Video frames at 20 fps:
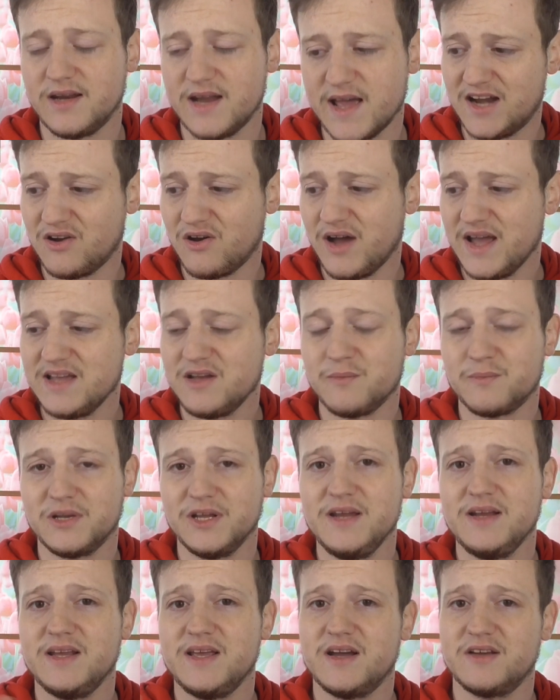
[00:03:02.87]
And I
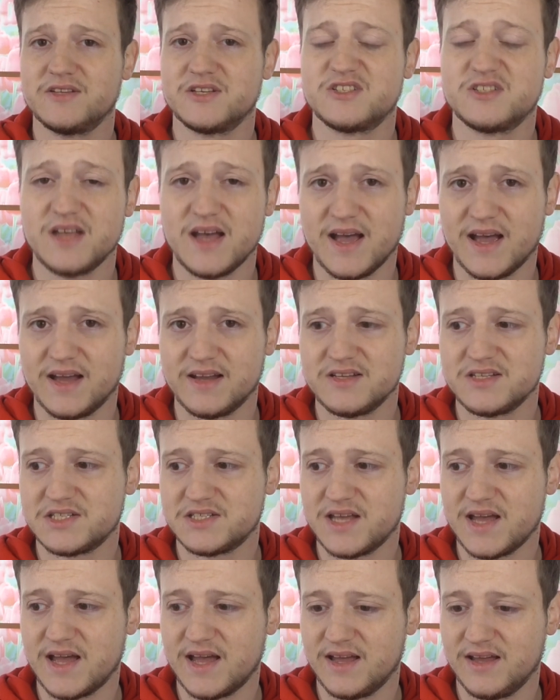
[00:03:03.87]
completely understand
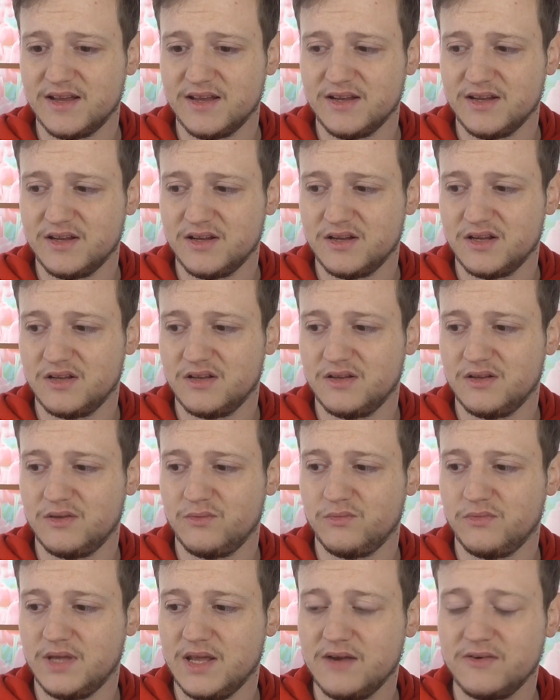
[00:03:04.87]
that
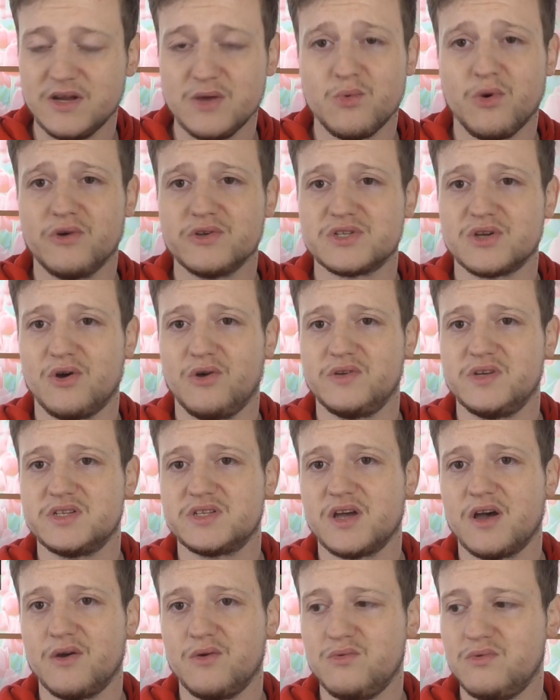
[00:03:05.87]
here he was on
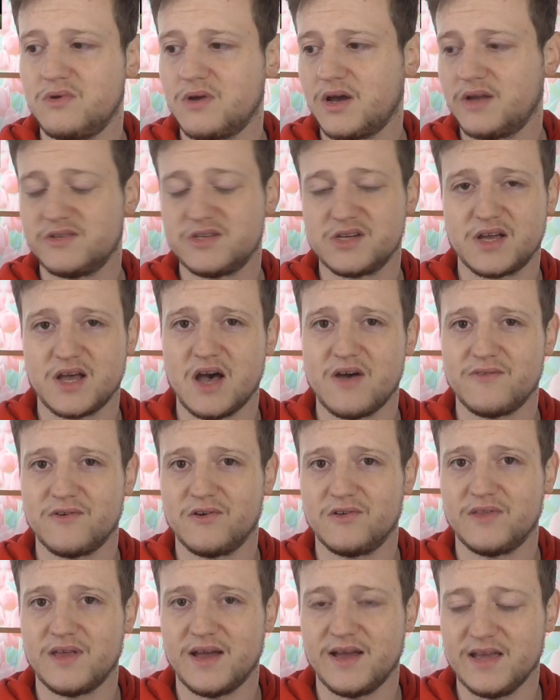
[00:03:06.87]
his own,
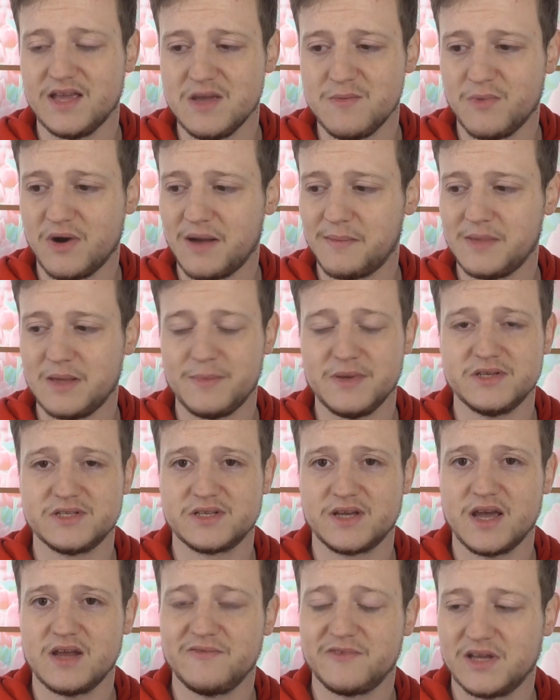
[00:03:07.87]
undercover, that he might be a bit
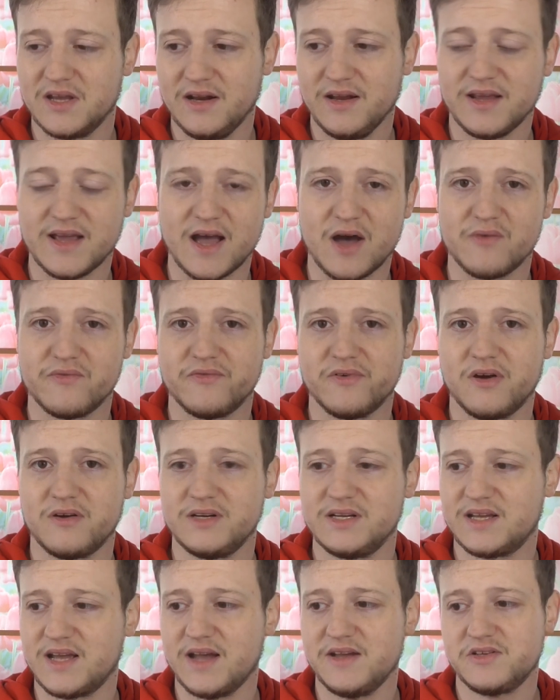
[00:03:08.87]
scared of killing Alpha
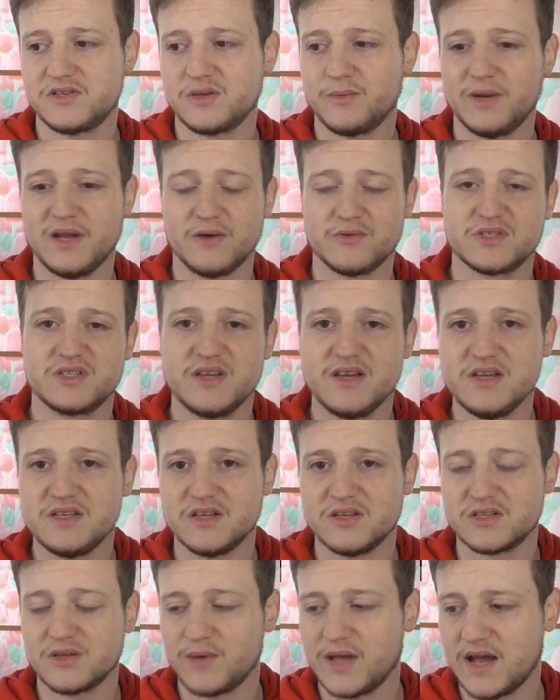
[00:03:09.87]
in case someone else sees
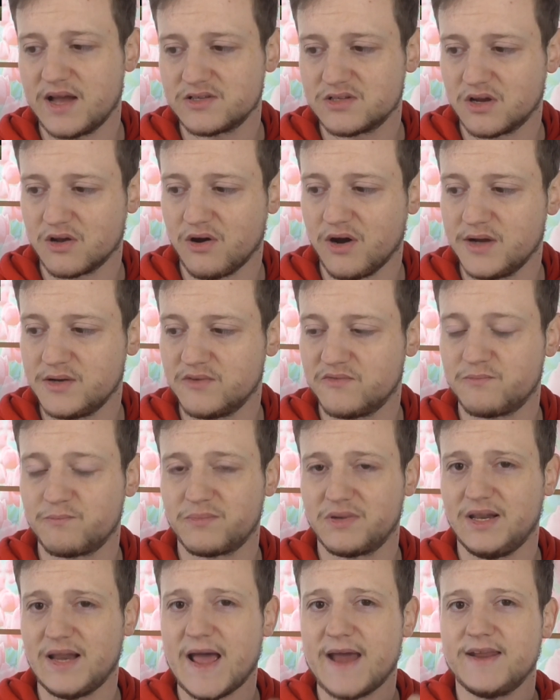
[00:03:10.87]
it, so he had to kind of
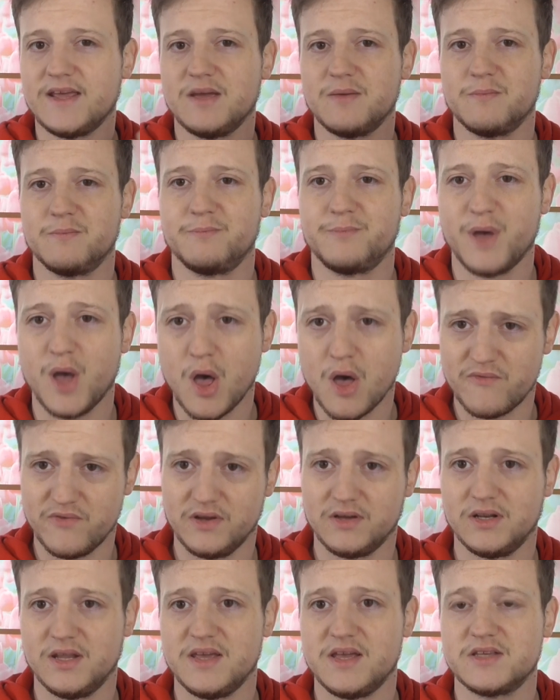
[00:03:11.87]
plan it
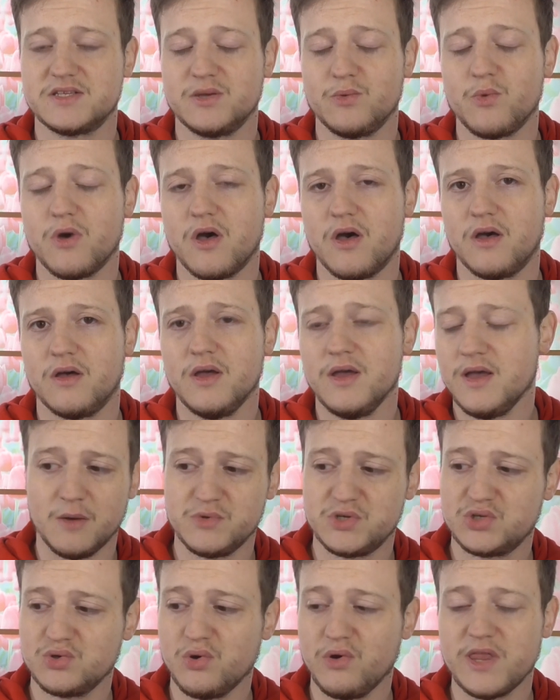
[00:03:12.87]
perfectly, as it were.
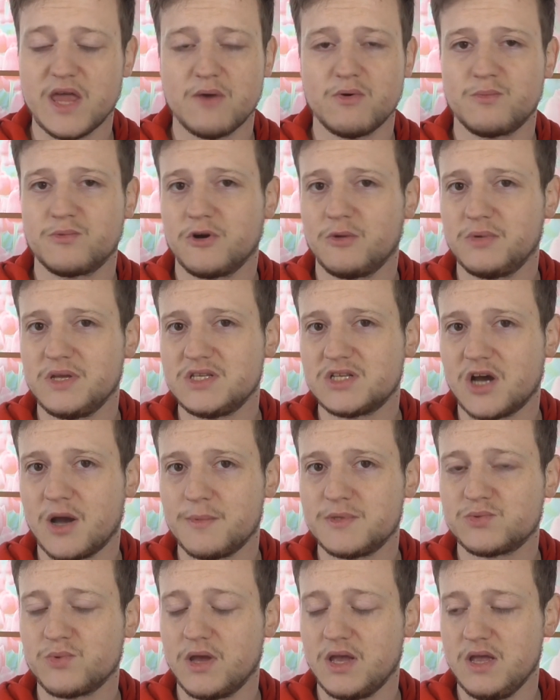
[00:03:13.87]
I'm sure there were probably
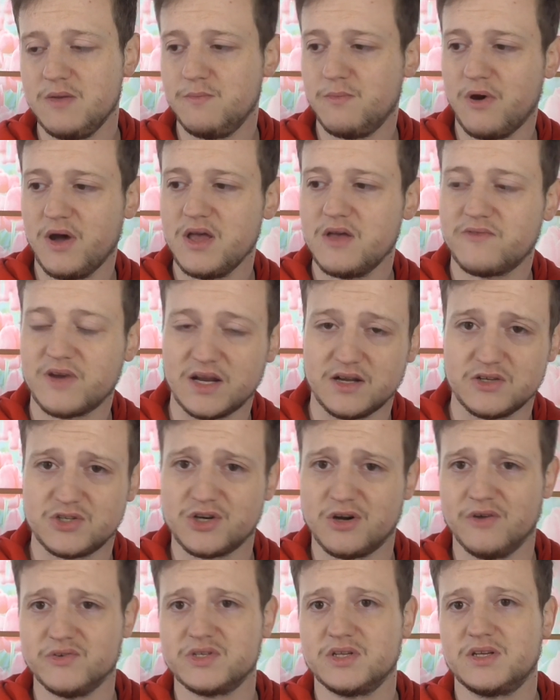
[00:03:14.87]
times where he might have had a
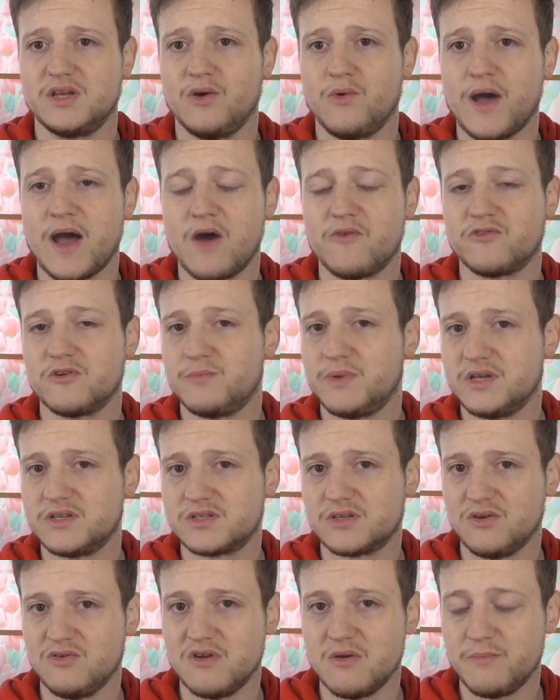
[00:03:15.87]
chance to kill Alpha a bit
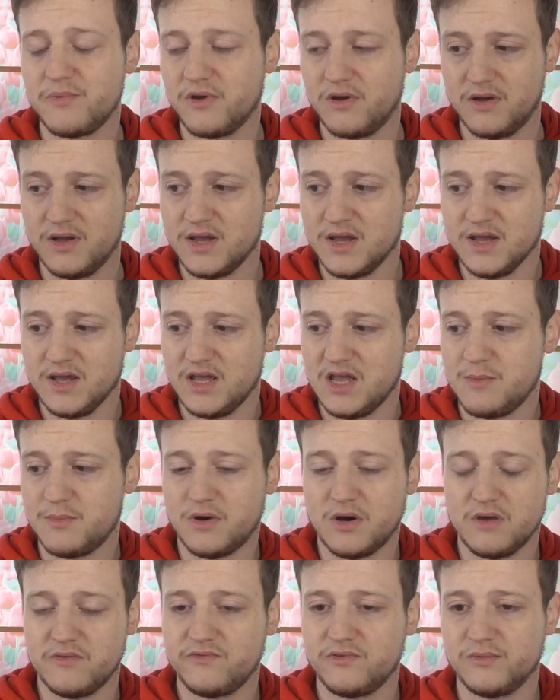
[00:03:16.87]
sooner, but he
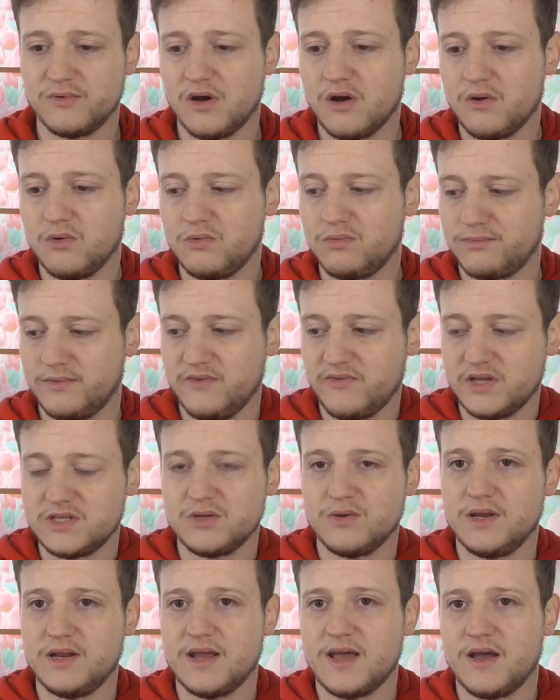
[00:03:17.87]
might have thought, oh, if I
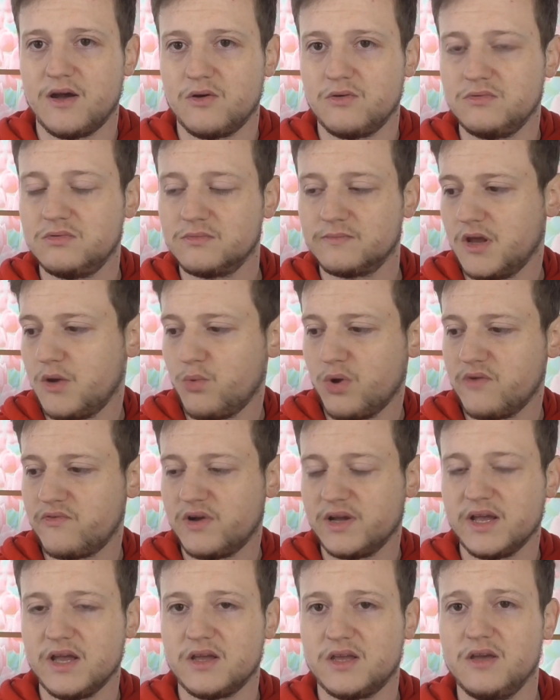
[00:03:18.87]
do it now, you know, what if
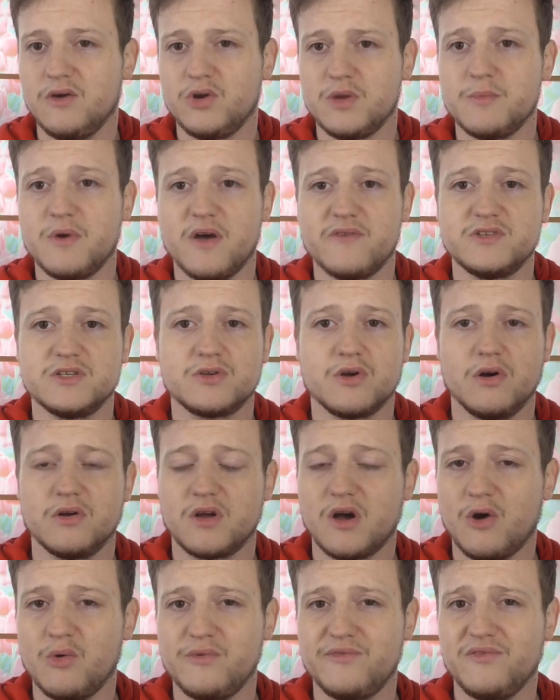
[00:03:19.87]
I get killed? He might have just gotten
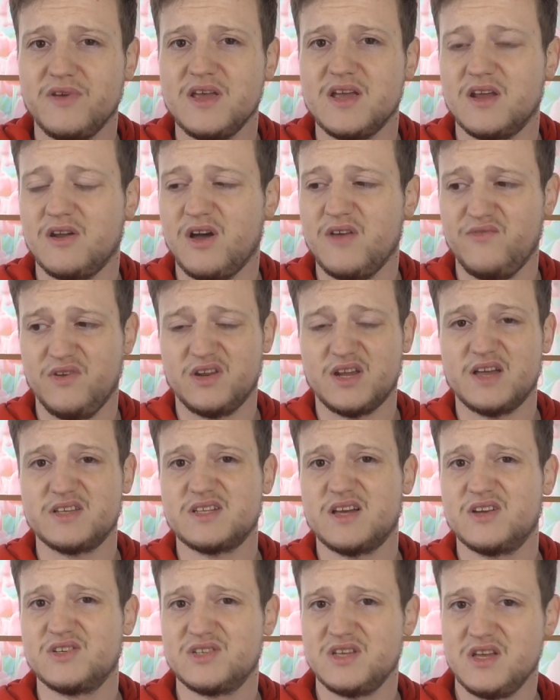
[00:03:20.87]
cold feet. And I think
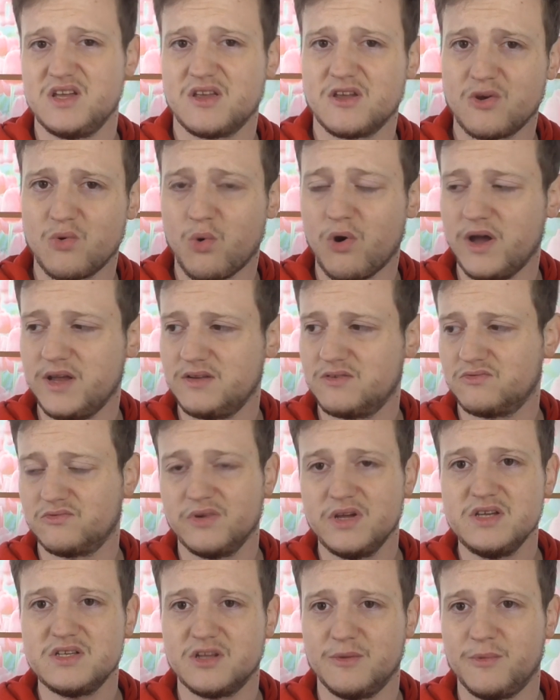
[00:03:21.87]
that's actually quite
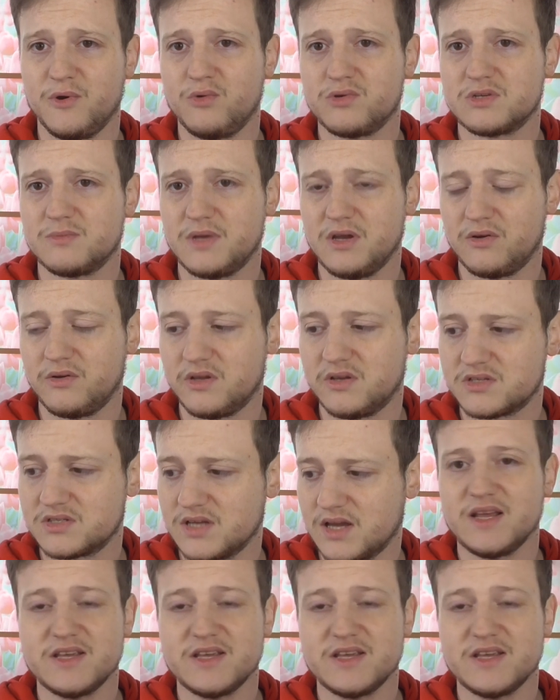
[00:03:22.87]
reasonable, to be honest.